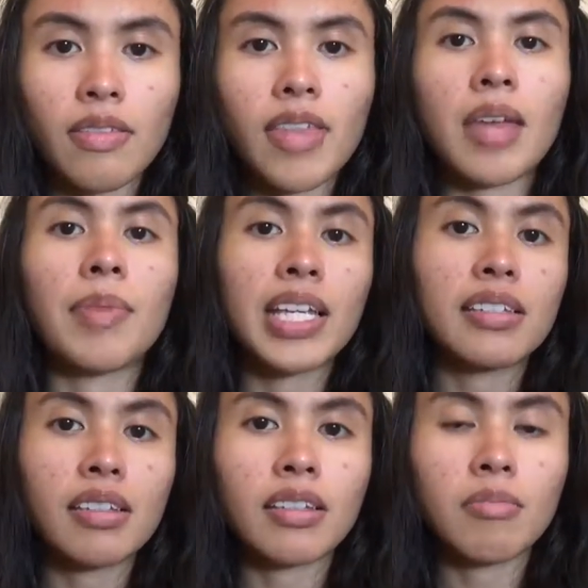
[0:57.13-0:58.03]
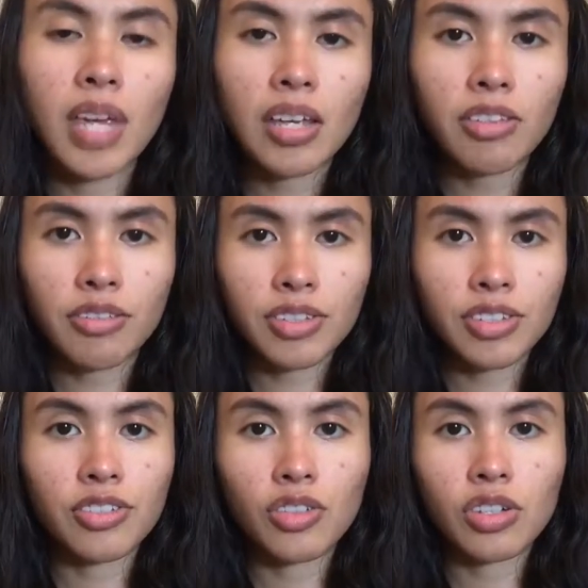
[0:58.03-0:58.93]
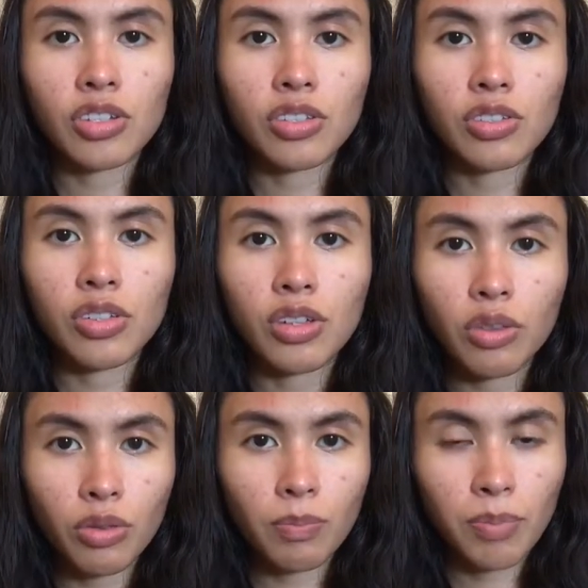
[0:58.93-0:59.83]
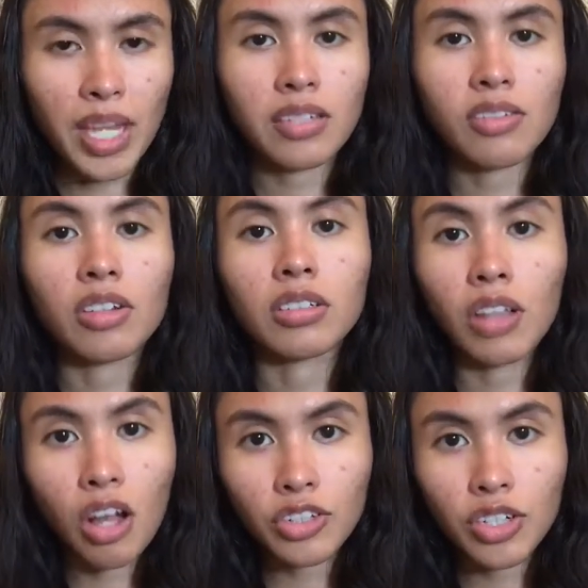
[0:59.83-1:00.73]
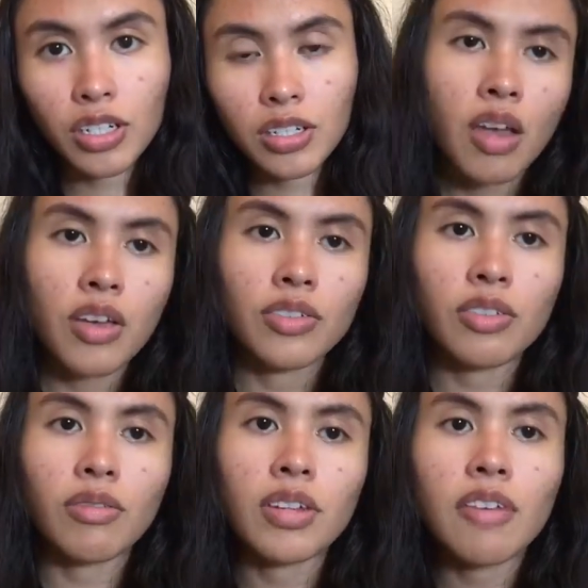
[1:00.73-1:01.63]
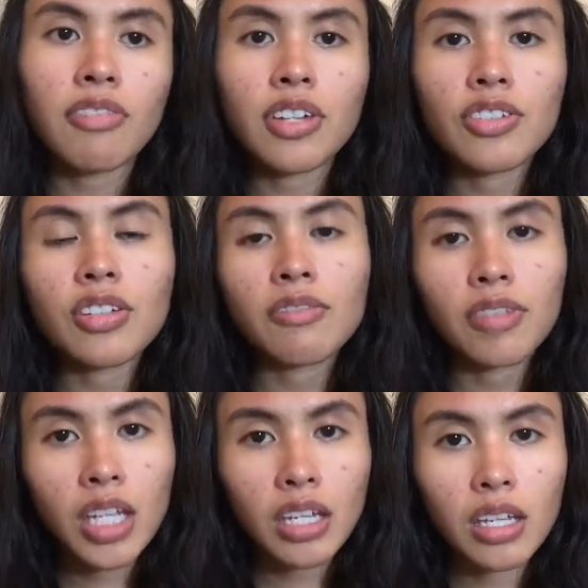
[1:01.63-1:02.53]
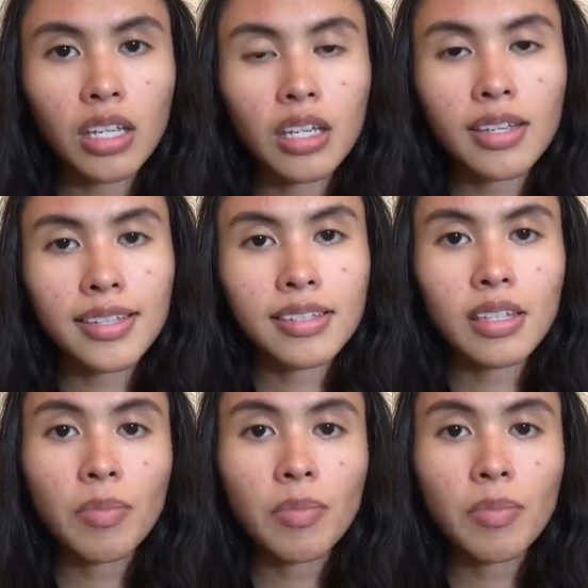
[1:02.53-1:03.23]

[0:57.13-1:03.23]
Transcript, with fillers: They basically make their decisions based on logic. So the definition of thinking is the